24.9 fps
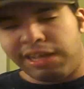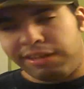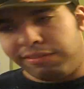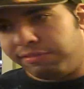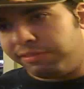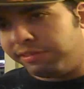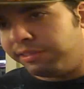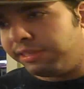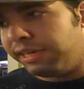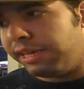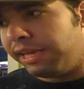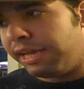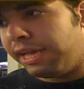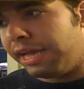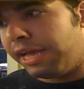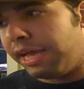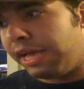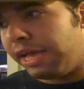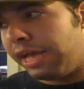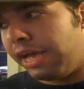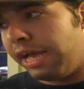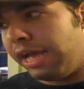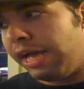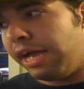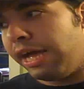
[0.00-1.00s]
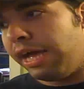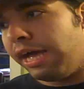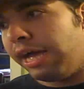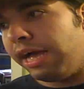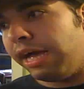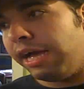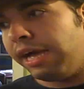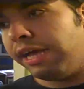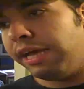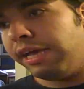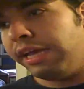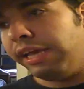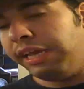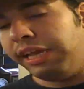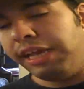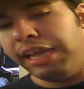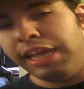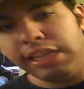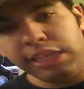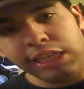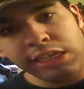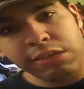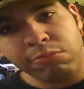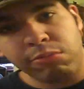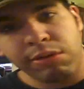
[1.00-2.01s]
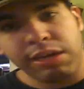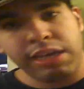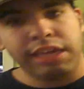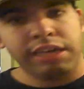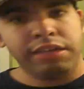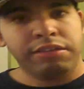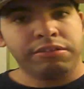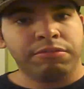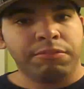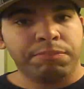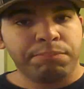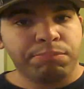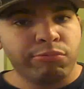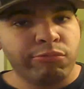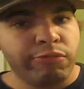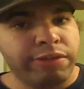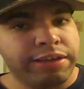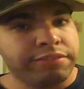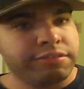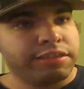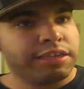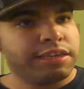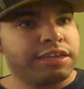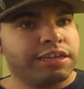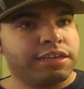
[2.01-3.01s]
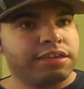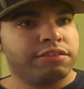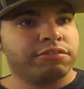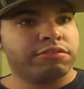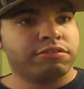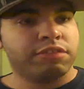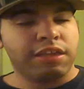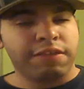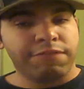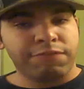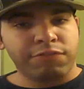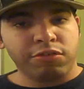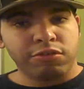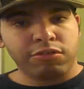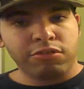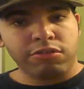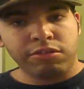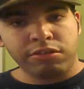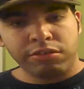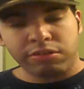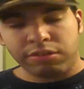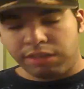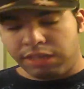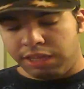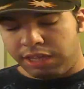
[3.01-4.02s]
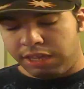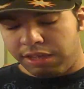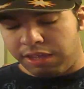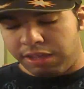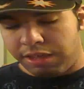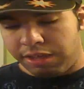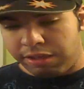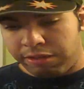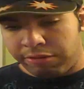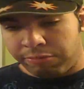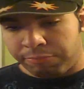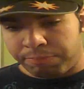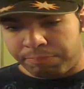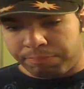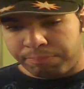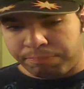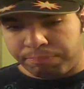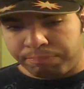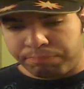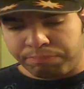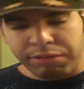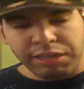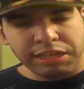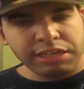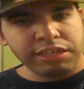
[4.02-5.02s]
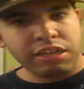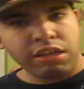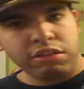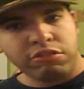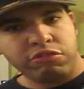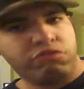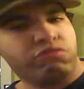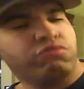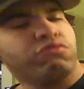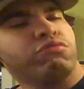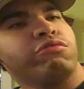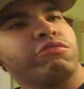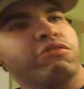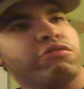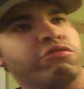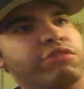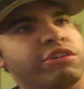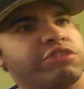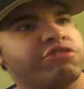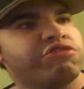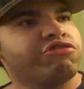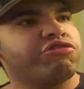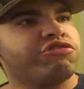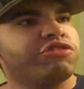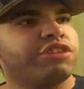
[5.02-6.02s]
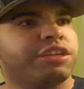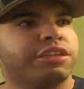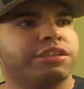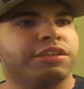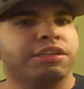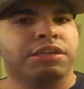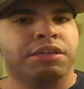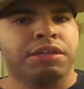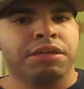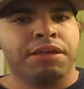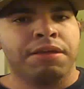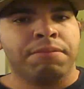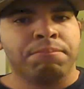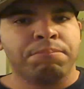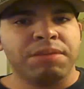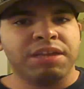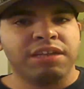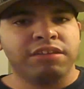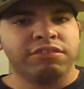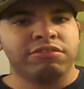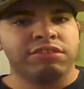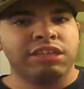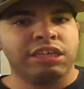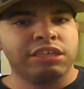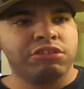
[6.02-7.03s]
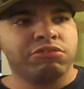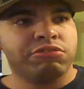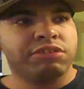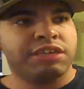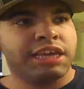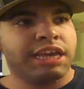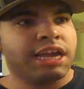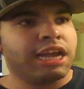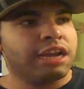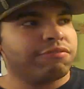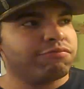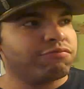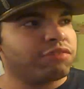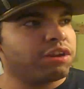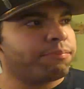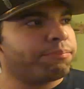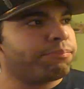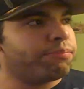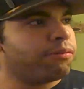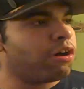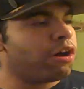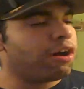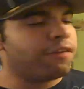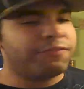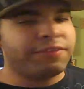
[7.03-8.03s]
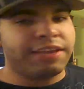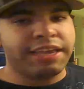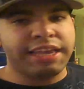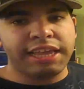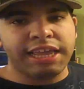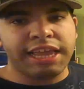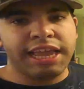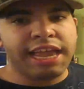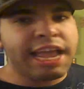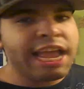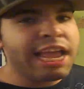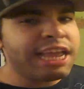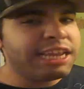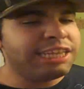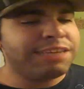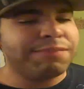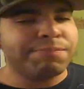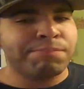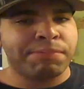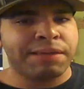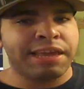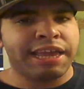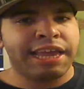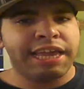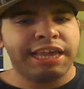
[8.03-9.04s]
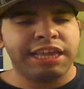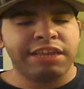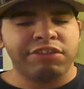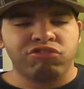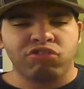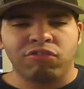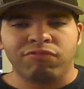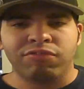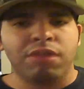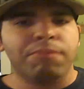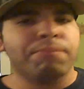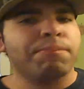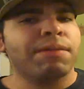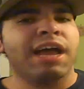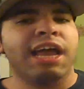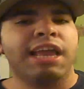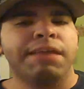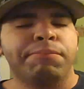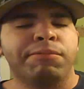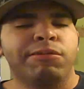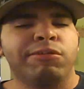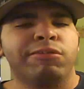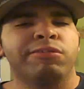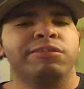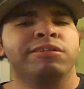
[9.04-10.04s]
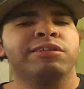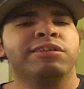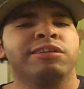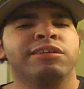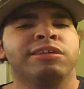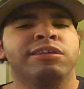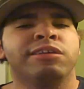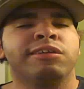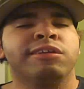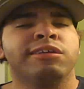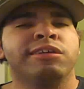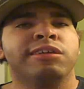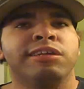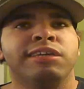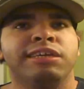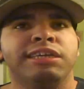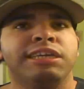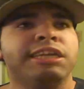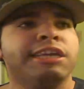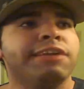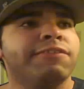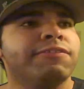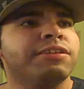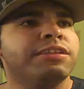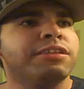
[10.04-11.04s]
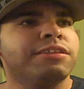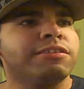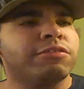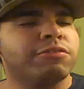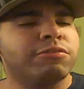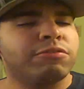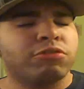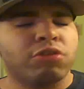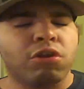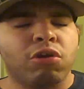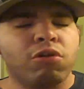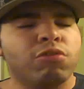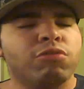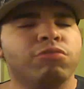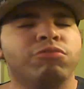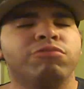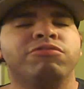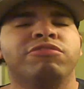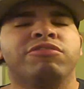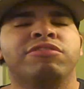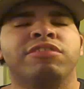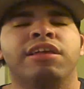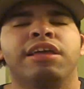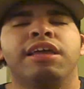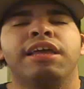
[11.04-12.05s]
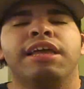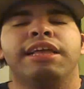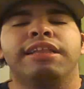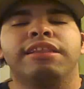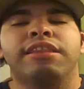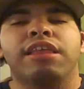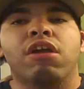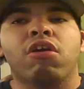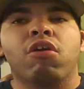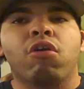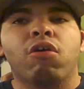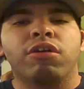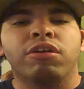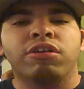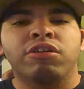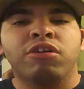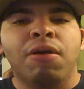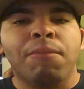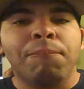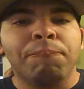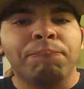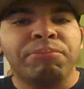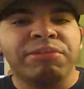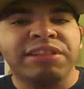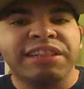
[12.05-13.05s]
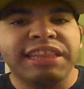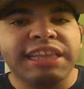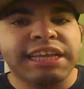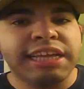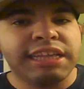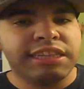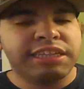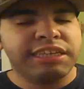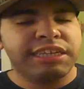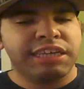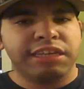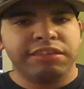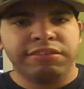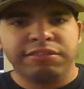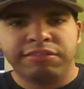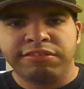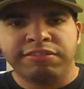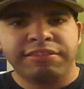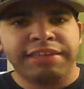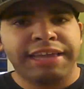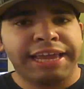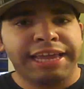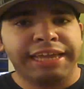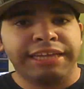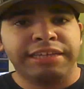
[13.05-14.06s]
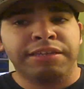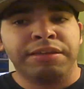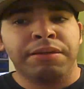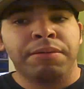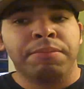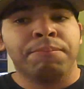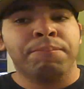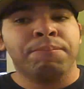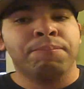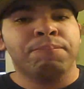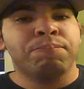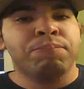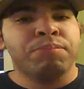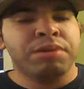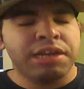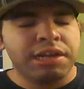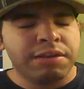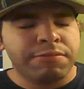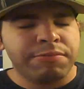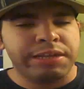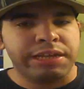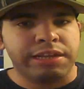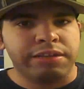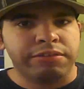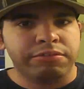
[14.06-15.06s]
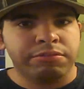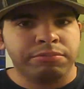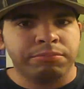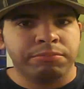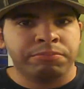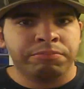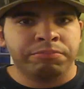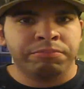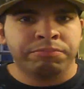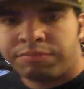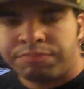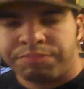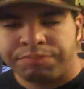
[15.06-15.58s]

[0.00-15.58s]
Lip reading: But anyway, the point is, if you're going to, being a true Christian means that you can't rip off any page of the Bible, even those that are completely insane. Period.